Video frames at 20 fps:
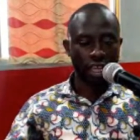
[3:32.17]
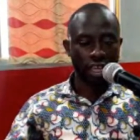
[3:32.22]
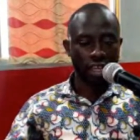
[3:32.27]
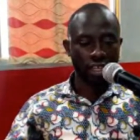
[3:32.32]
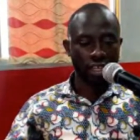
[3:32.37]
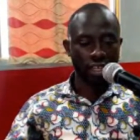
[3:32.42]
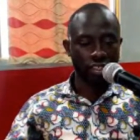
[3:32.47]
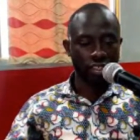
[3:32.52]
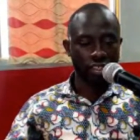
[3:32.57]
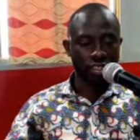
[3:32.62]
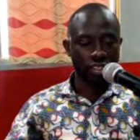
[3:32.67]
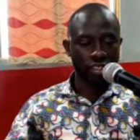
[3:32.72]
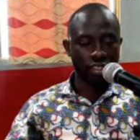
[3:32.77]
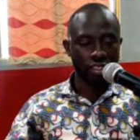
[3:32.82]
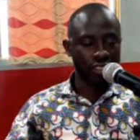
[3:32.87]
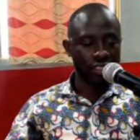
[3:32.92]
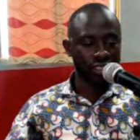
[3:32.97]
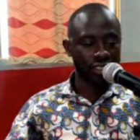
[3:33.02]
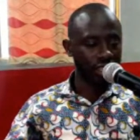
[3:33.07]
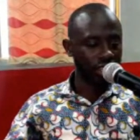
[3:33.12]
uh,
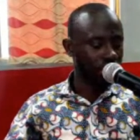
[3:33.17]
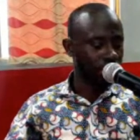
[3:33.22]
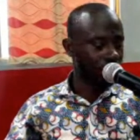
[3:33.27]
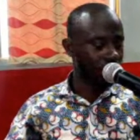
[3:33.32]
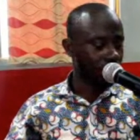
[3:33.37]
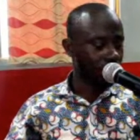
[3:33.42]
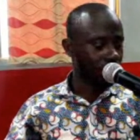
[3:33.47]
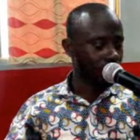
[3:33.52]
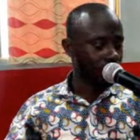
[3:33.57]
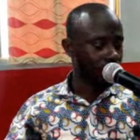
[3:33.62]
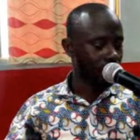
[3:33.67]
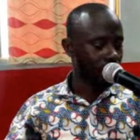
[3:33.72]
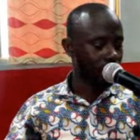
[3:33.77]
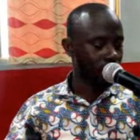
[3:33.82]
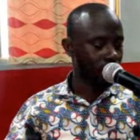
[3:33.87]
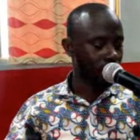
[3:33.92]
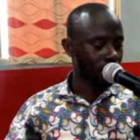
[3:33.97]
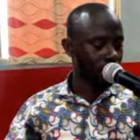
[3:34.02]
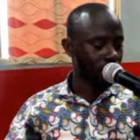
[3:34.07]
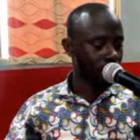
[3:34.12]
chat
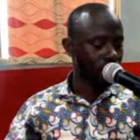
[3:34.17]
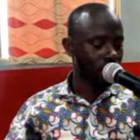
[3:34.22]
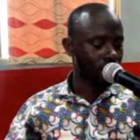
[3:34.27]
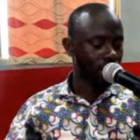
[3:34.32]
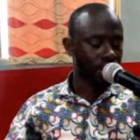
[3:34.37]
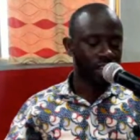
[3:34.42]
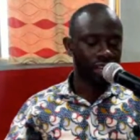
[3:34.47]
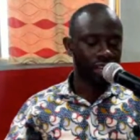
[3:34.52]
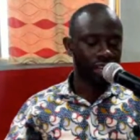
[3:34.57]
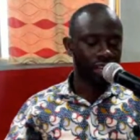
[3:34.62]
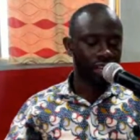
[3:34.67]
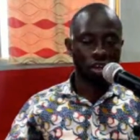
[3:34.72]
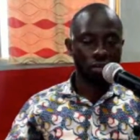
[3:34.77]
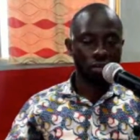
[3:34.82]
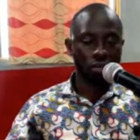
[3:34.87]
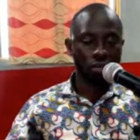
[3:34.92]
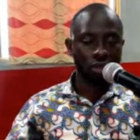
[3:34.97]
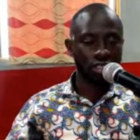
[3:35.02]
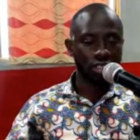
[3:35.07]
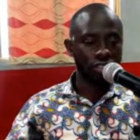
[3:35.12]
uh, and then in the
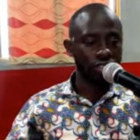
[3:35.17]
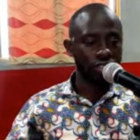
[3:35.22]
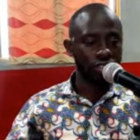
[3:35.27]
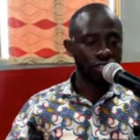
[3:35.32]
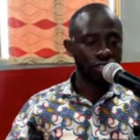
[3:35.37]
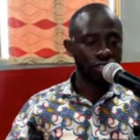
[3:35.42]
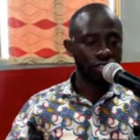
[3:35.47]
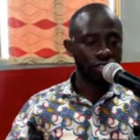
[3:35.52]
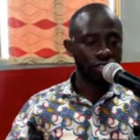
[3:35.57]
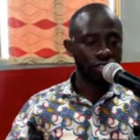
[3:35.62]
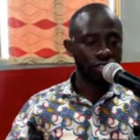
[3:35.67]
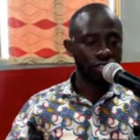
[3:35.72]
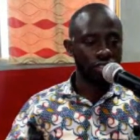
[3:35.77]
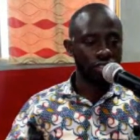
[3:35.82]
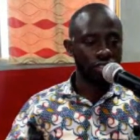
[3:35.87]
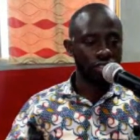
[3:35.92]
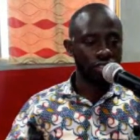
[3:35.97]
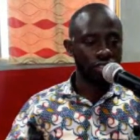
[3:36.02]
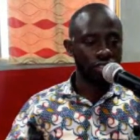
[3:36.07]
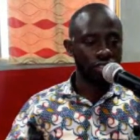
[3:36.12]
comment section,
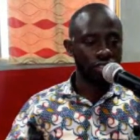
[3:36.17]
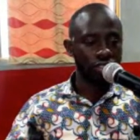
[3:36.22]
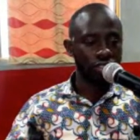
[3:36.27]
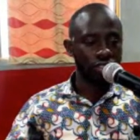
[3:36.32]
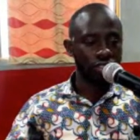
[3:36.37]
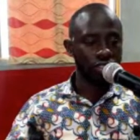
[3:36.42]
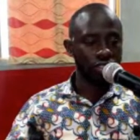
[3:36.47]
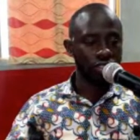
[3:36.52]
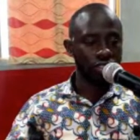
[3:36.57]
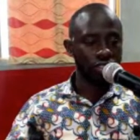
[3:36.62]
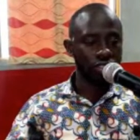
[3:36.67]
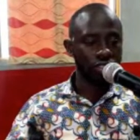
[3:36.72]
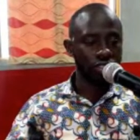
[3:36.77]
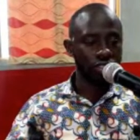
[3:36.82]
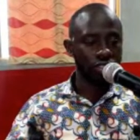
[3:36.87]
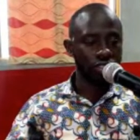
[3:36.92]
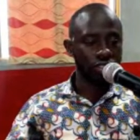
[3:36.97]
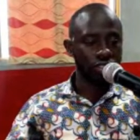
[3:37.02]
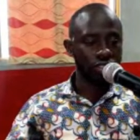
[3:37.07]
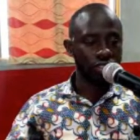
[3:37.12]
any questions you
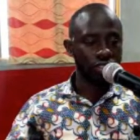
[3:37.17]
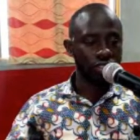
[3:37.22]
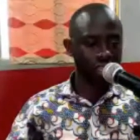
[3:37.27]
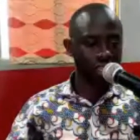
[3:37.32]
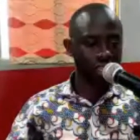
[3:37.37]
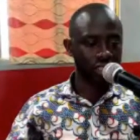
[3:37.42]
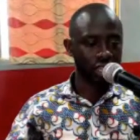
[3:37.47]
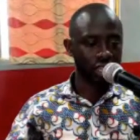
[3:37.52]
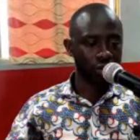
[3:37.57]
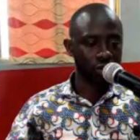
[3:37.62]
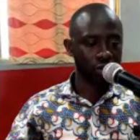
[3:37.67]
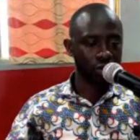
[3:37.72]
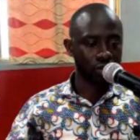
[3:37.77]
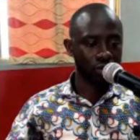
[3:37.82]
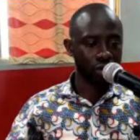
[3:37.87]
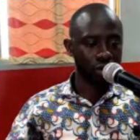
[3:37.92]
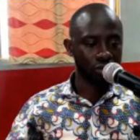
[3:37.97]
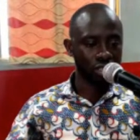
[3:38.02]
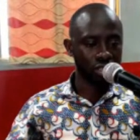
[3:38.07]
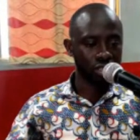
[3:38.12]
have for me, things that
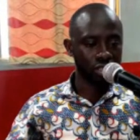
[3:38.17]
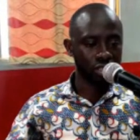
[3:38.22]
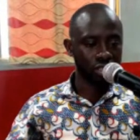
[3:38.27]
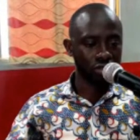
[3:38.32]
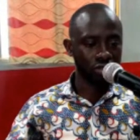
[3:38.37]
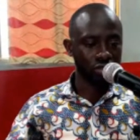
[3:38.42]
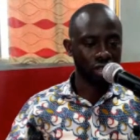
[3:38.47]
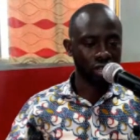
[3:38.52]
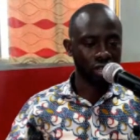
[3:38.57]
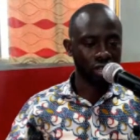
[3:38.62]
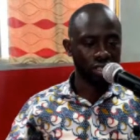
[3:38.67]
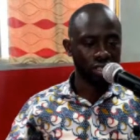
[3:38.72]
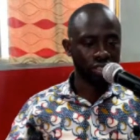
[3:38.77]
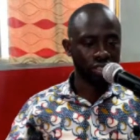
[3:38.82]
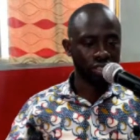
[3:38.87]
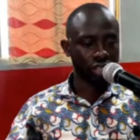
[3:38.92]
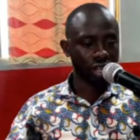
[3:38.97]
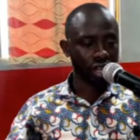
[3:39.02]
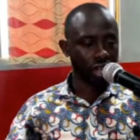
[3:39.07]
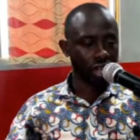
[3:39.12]
you would want me to
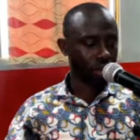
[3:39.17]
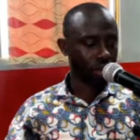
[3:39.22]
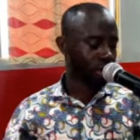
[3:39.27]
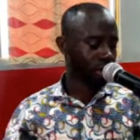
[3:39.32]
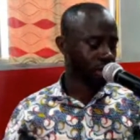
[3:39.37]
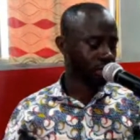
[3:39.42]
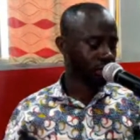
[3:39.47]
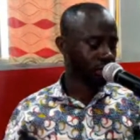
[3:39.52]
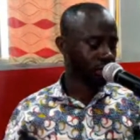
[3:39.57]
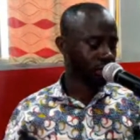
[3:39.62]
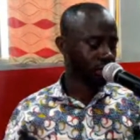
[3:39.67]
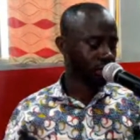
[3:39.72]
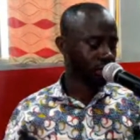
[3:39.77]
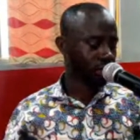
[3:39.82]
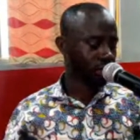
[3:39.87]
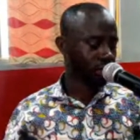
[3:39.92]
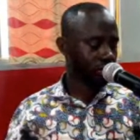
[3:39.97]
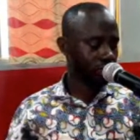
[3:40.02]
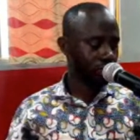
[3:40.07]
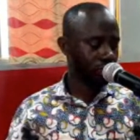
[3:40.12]
share my
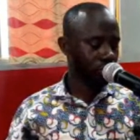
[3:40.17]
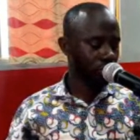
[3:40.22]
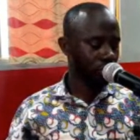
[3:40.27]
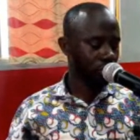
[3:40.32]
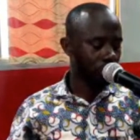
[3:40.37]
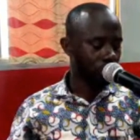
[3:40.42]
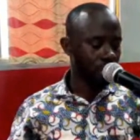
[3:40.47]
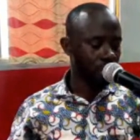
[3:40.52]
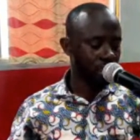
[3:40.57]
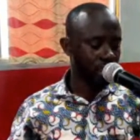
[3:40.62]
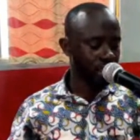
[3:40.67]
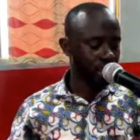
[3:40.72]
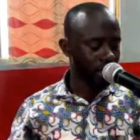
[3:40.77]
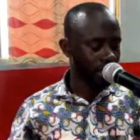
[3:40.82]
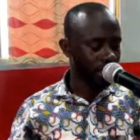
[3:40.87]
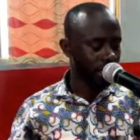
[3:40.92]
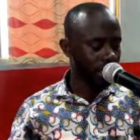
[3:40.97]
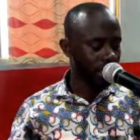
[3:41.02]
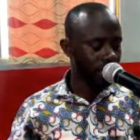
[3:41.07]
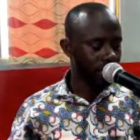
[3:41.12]
thoughts on in
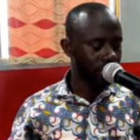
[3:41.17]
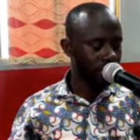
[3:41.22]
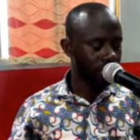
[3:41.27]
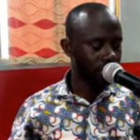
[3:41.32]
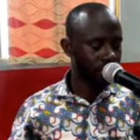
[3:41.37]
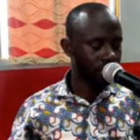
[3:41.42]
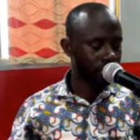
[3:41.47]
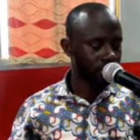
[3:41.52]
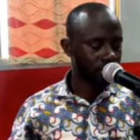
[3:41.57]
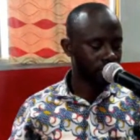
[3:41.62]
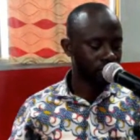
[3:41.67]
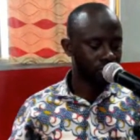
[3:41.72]
that case.